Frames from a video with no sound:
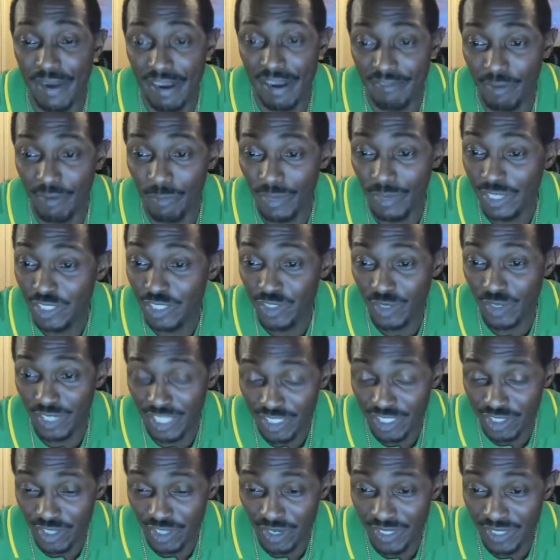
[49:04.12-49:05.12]
private. We're
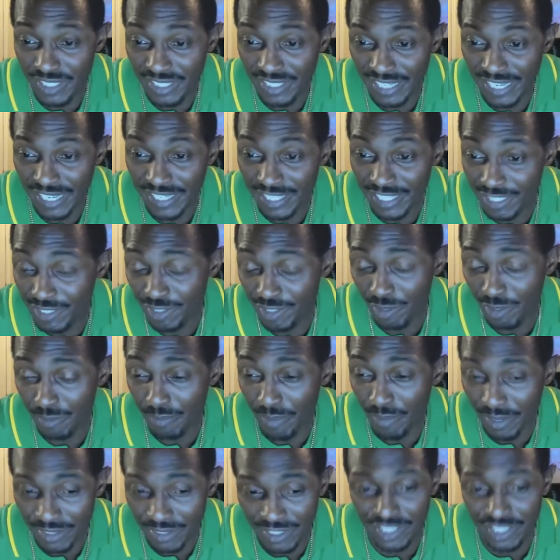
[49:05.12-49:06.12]
enjoying a journey, and then
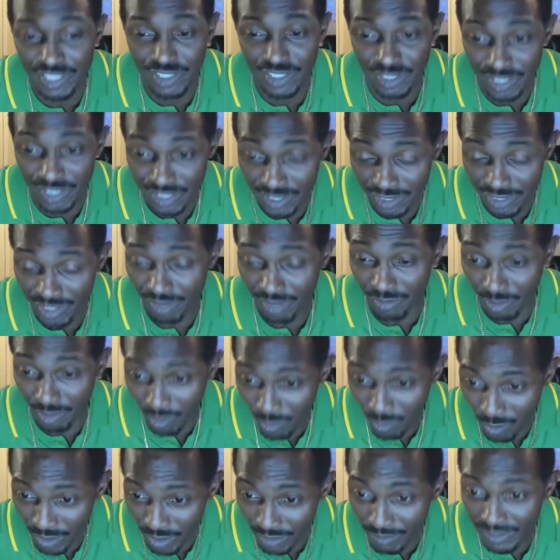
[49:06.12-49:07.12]
certain parts of the journey are
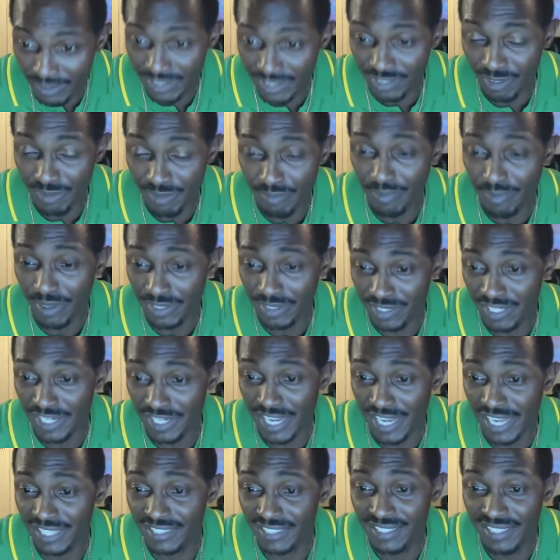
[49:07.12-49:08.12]
recorded, but certain parts are
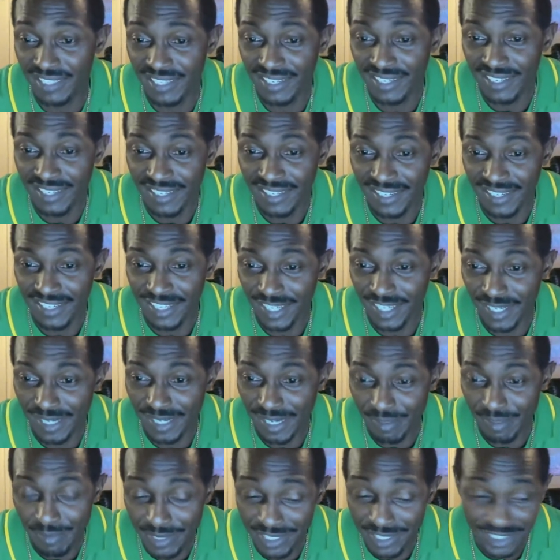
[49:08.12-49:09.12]
not.
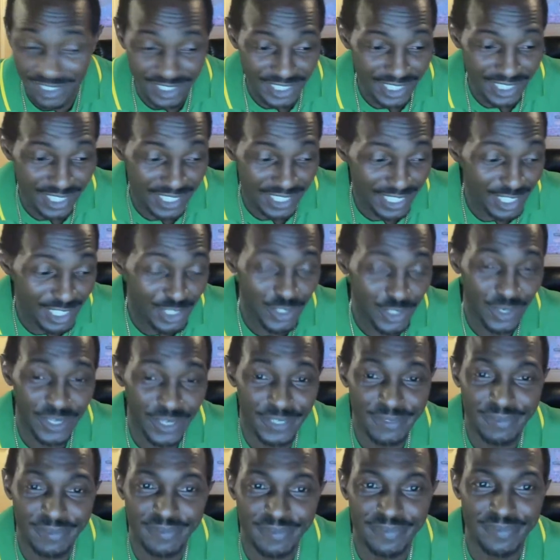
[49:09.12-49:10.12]
And we just chill and
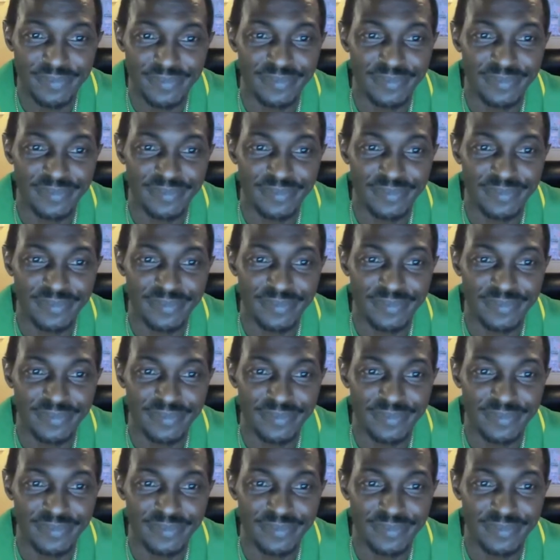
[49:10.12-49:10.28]
enjoy it.